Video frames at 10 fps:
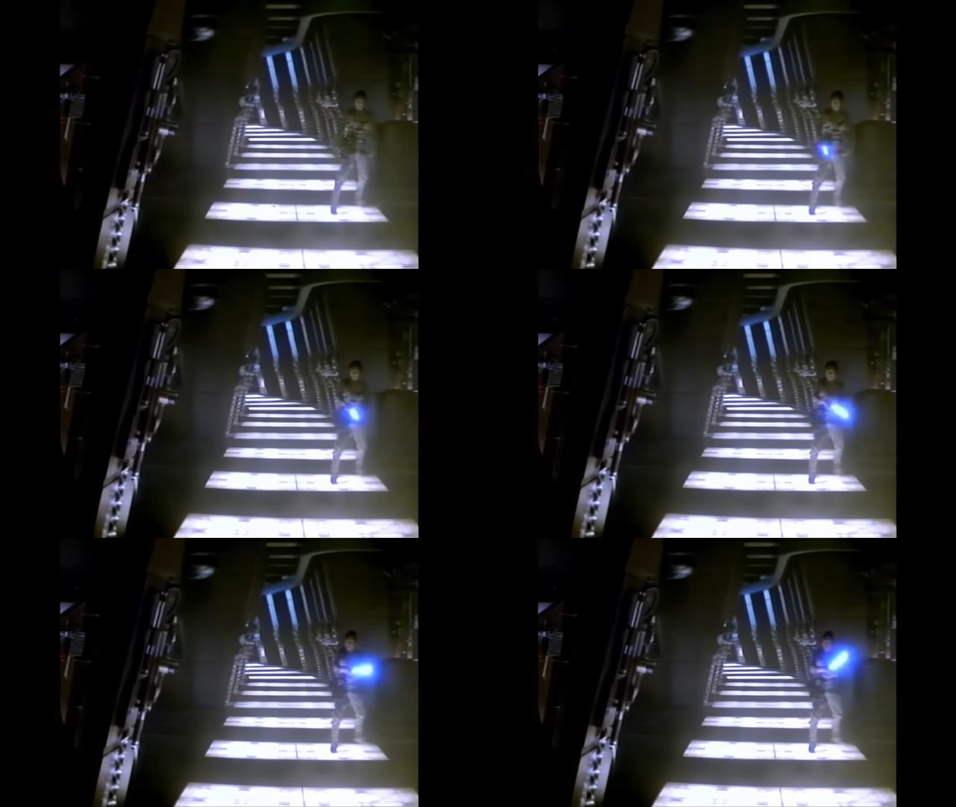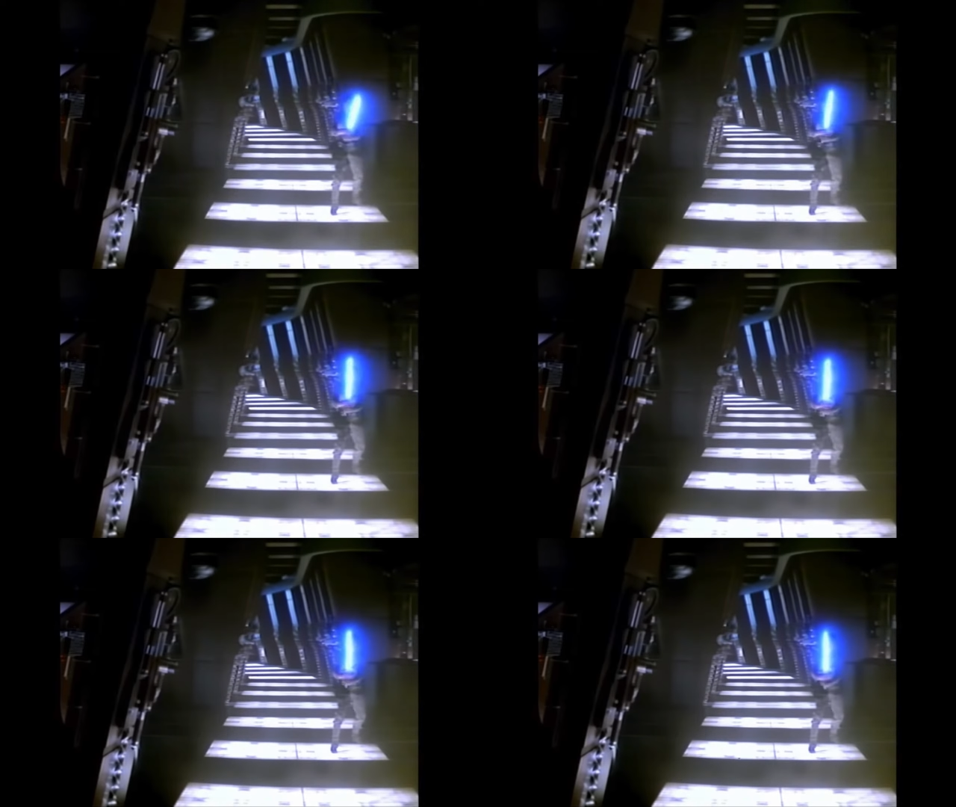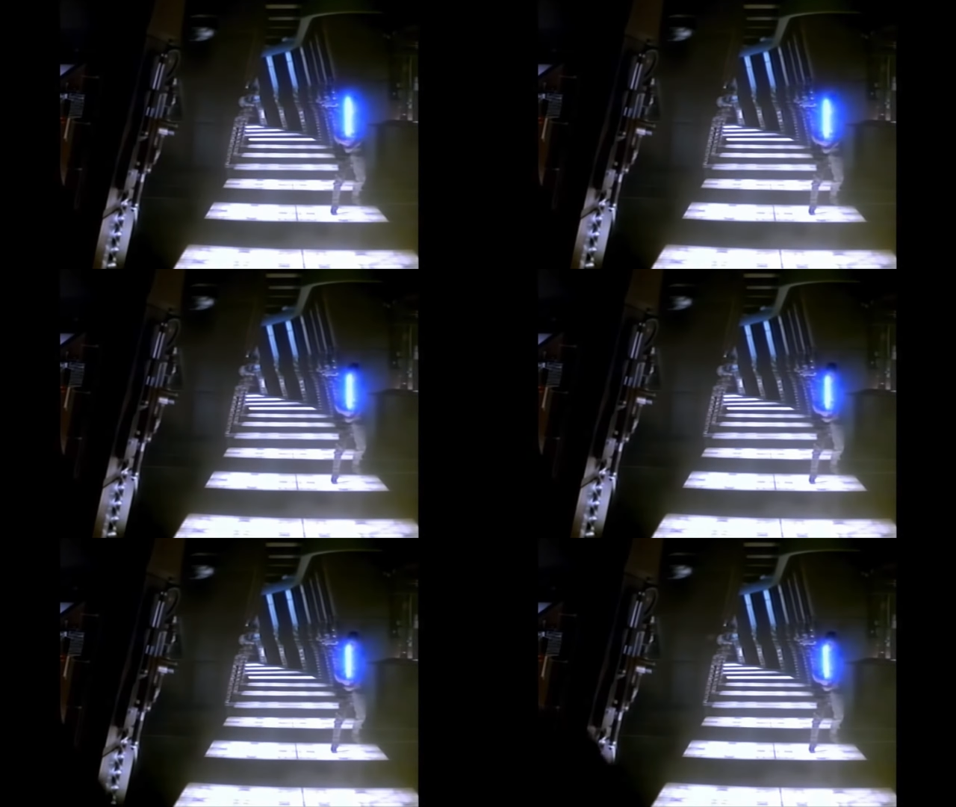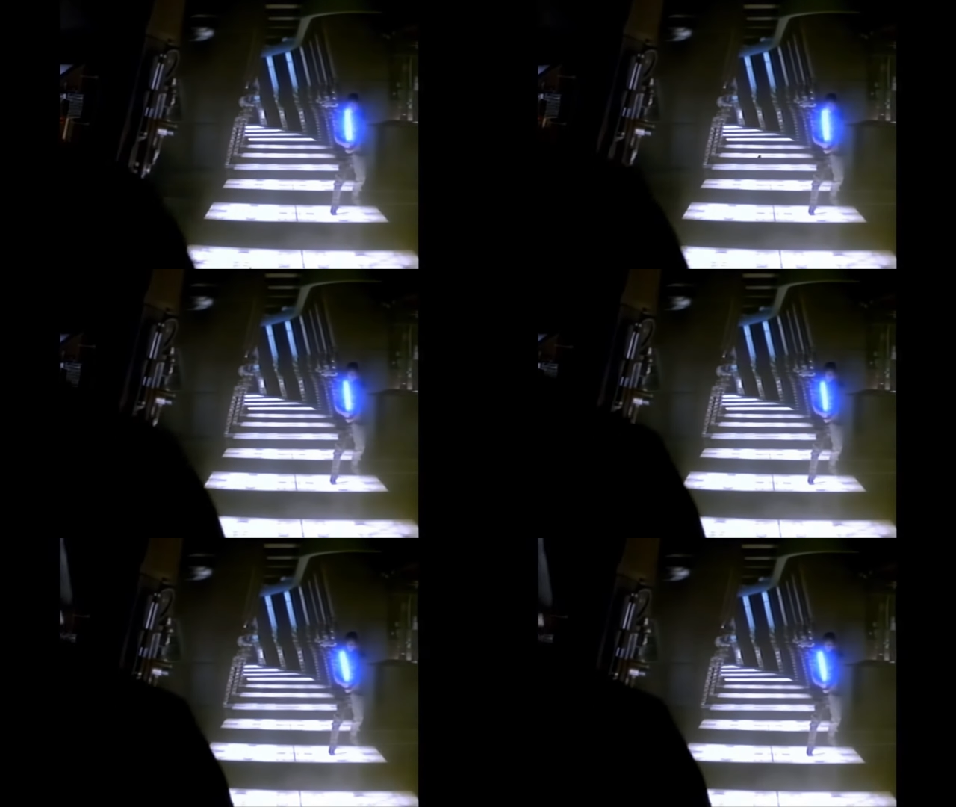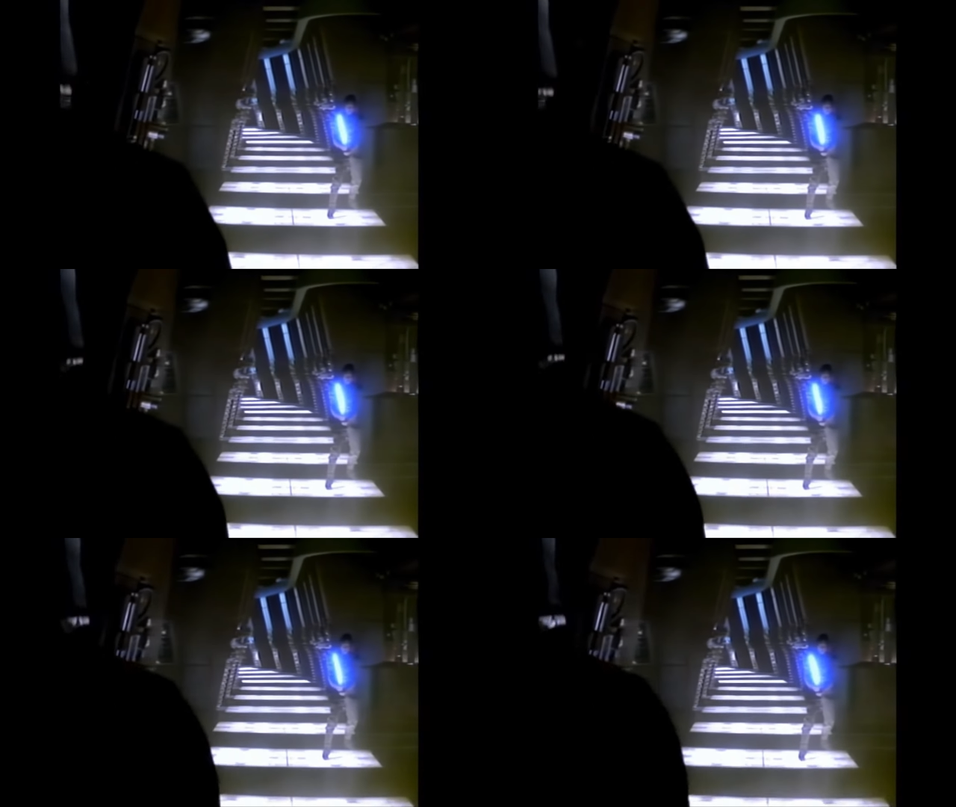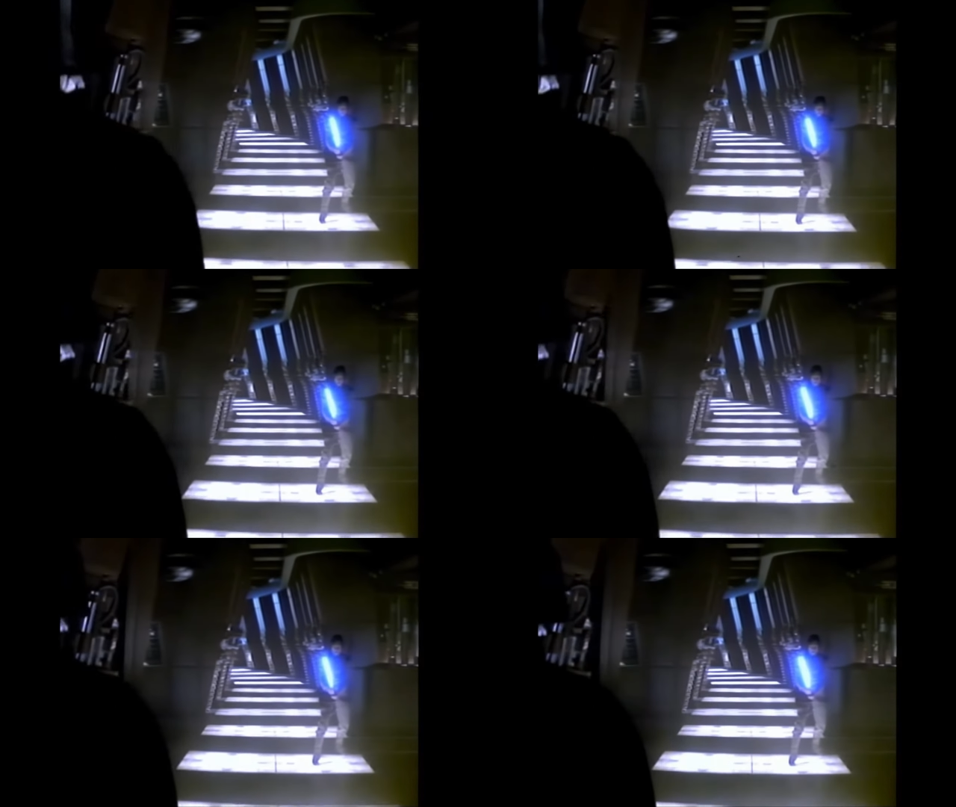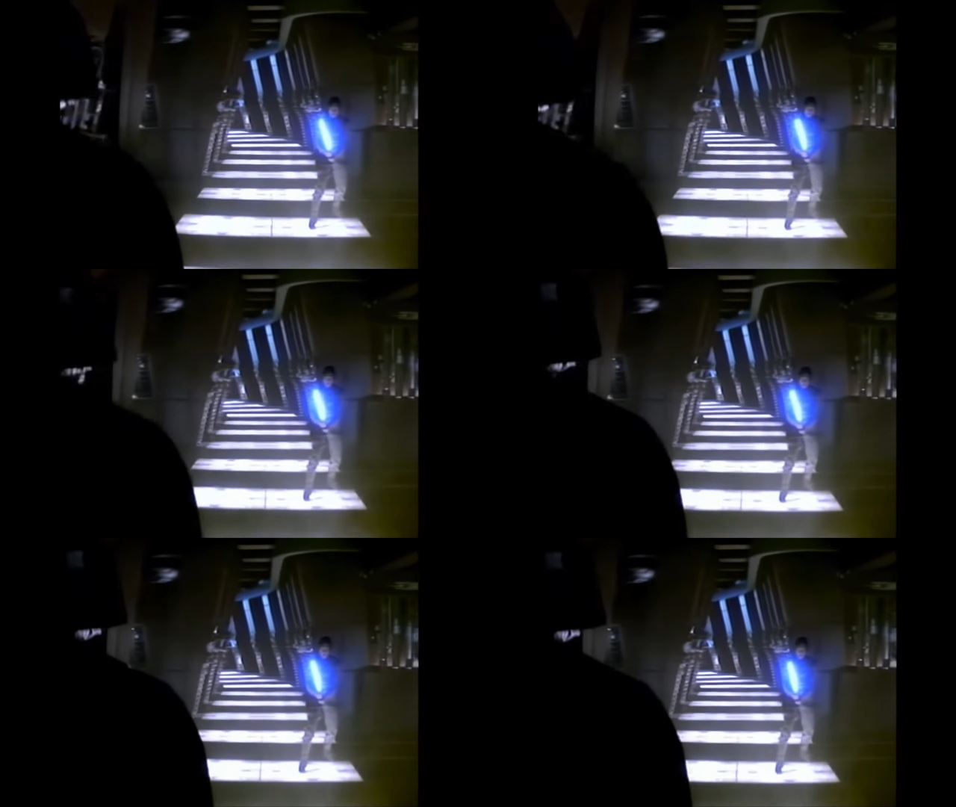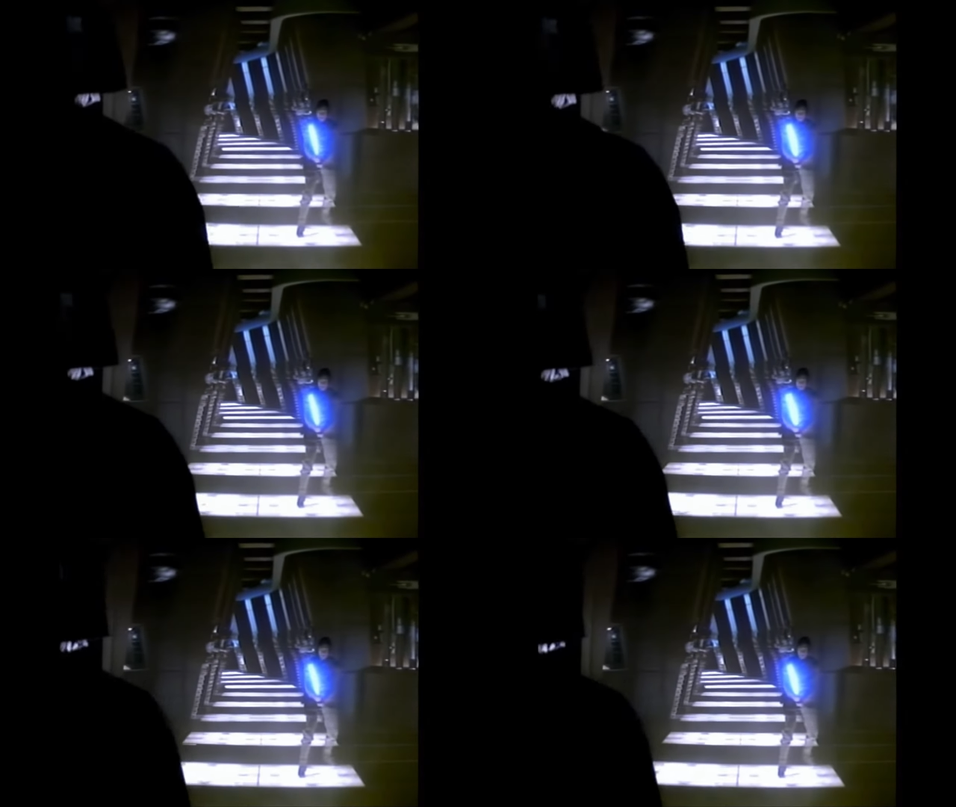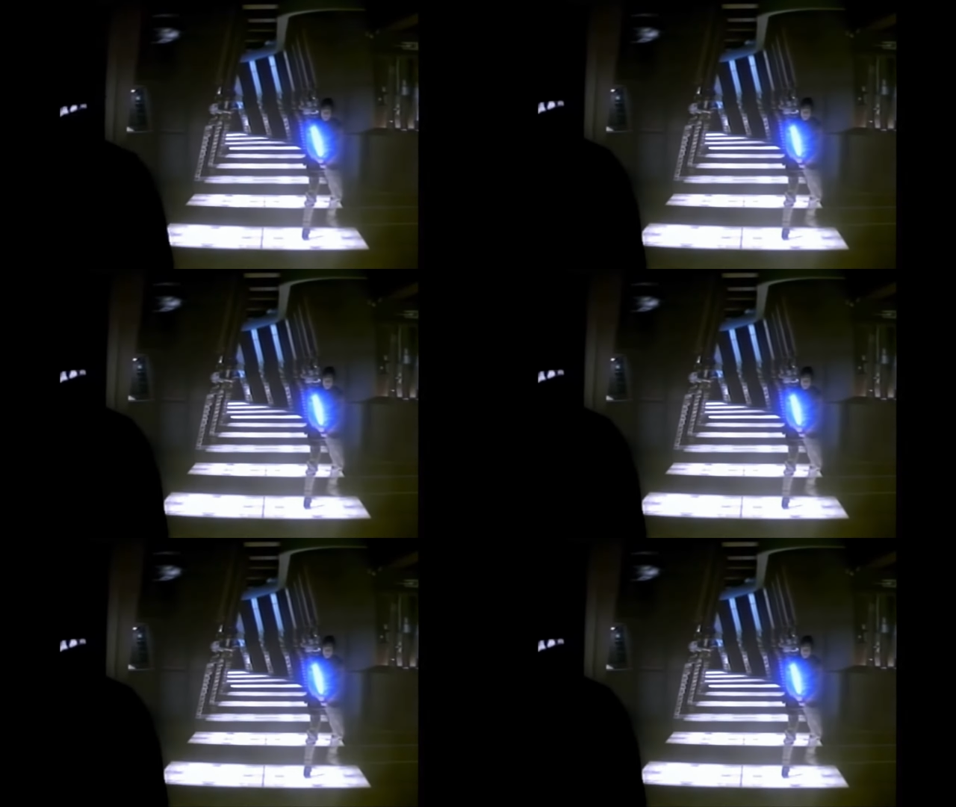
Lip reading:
(no speaker visible)